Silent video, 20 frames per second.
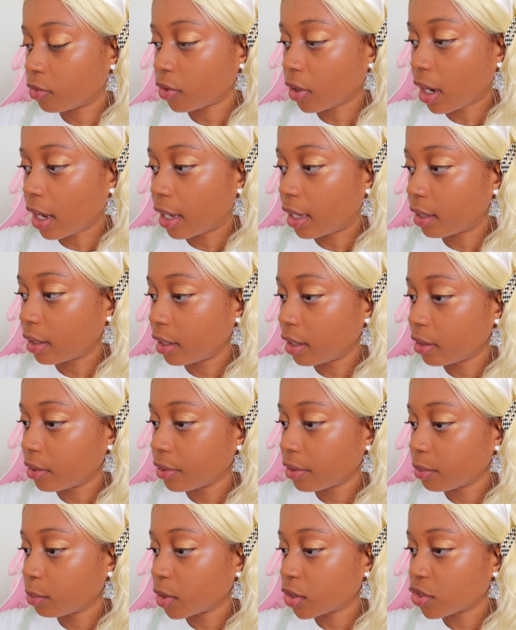for
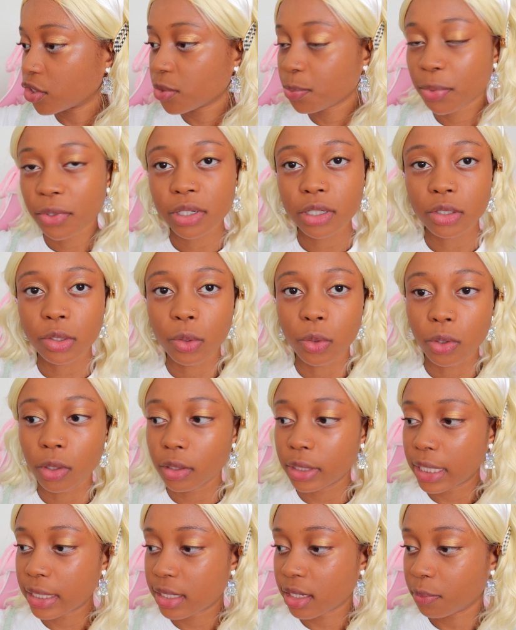eyeliner, which is pretty
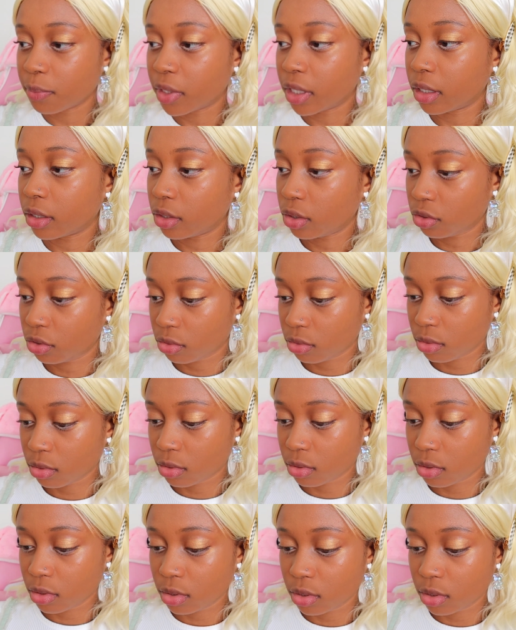cool. That's something new.